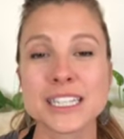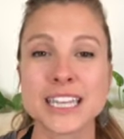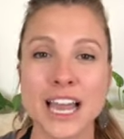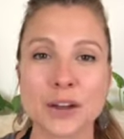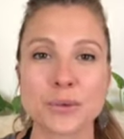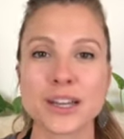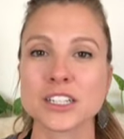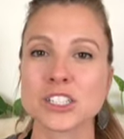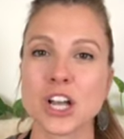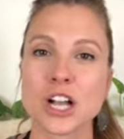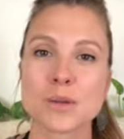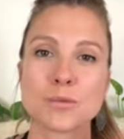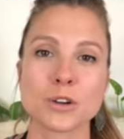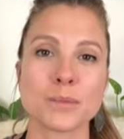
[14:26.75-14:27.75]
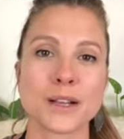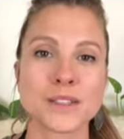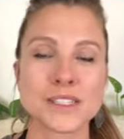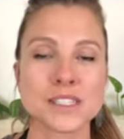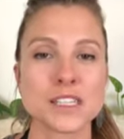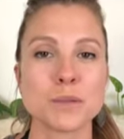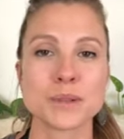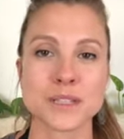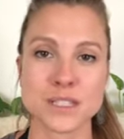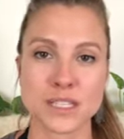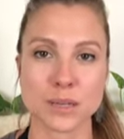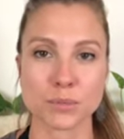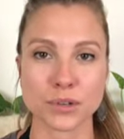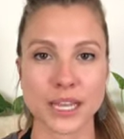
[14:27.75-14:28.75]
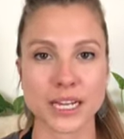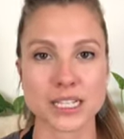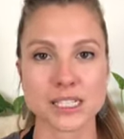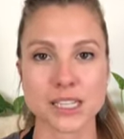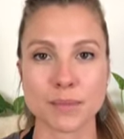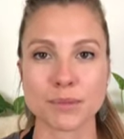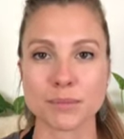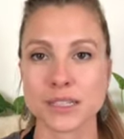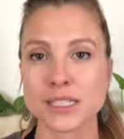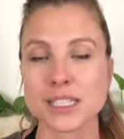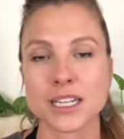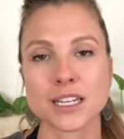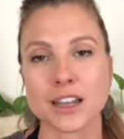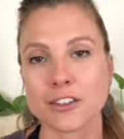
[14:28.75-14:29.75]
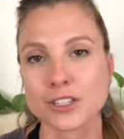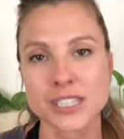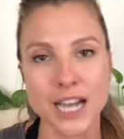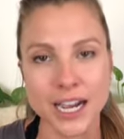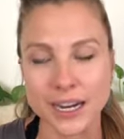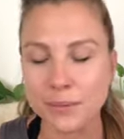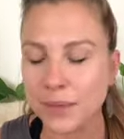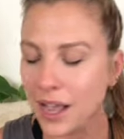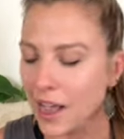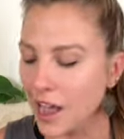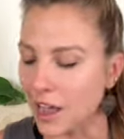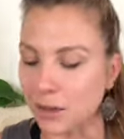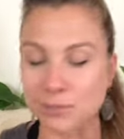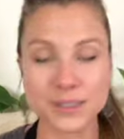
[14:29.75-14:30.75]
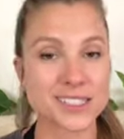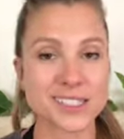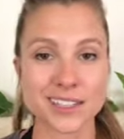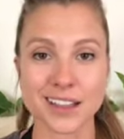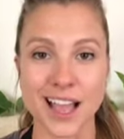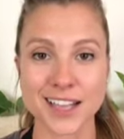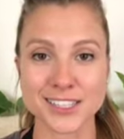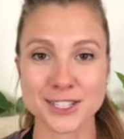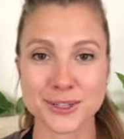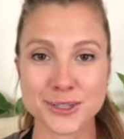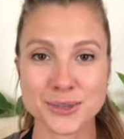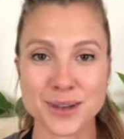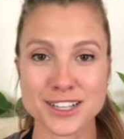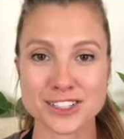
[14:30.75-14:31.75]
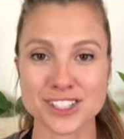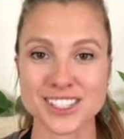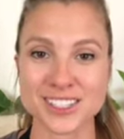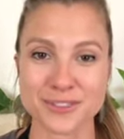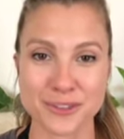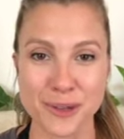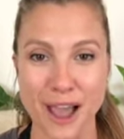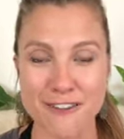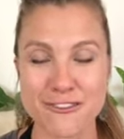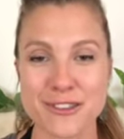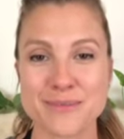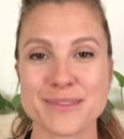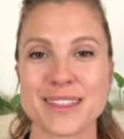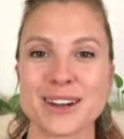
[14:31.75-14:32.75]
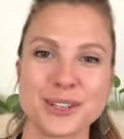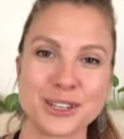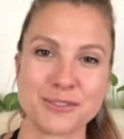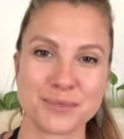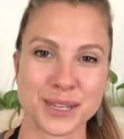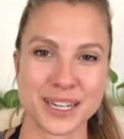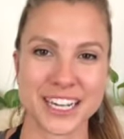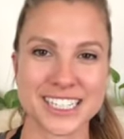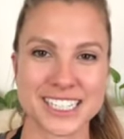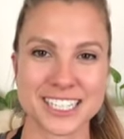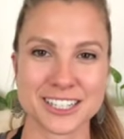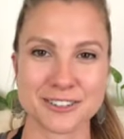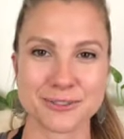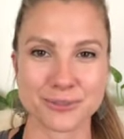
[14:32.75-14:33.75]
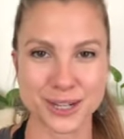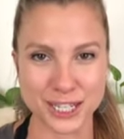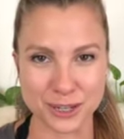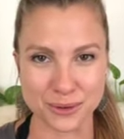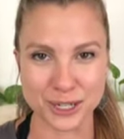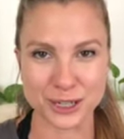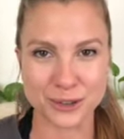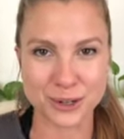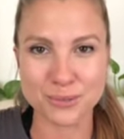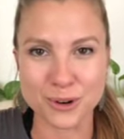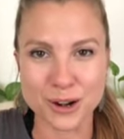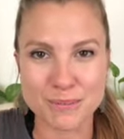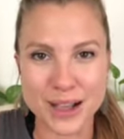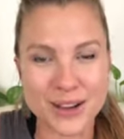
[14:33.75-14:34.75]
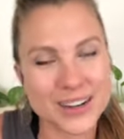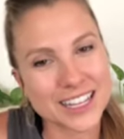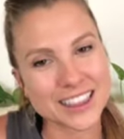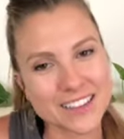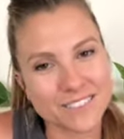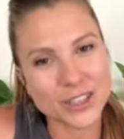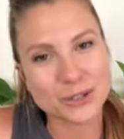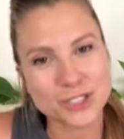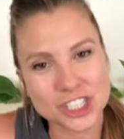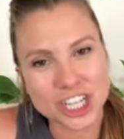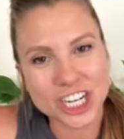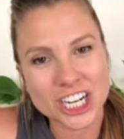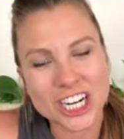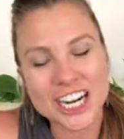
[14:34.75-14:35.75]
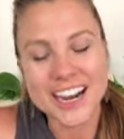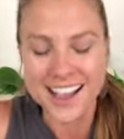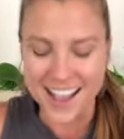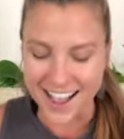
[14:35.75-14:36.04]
Again, we can talk more about sleep and sleep related supplements at another time, um, but still ask those questions if you have them, and that'll give me an idea of what you want to learn more about in the future.